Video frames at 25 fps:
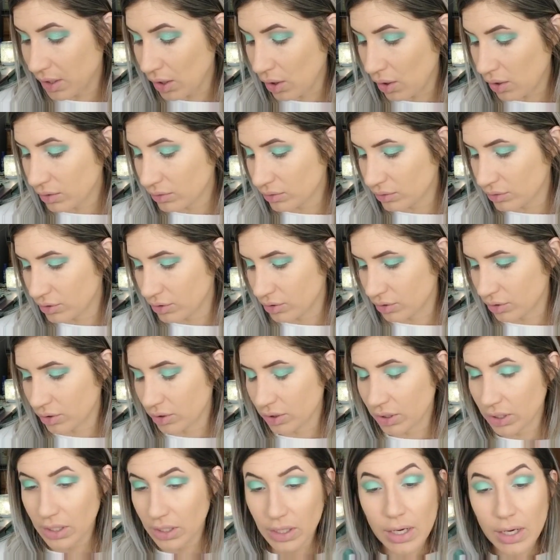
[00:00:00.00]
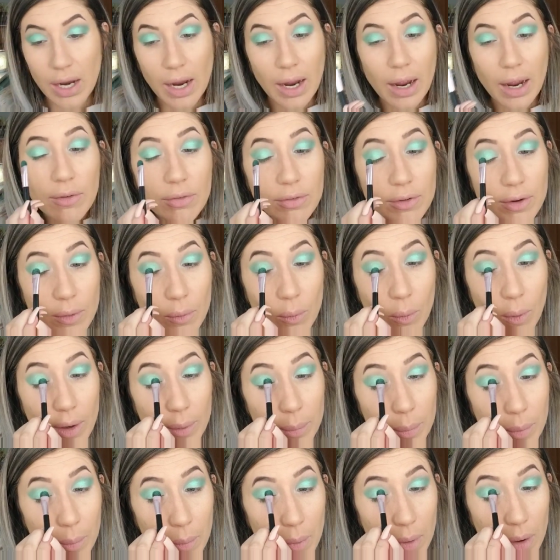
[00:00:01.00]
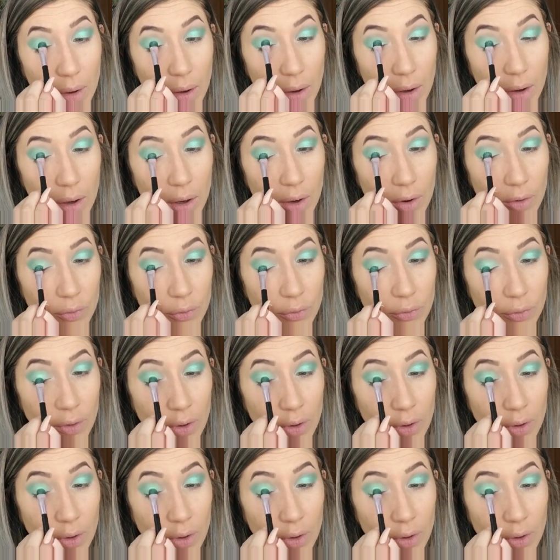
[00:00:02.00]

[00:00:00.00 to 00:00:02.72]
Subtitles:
All dirty and having to wipe them off.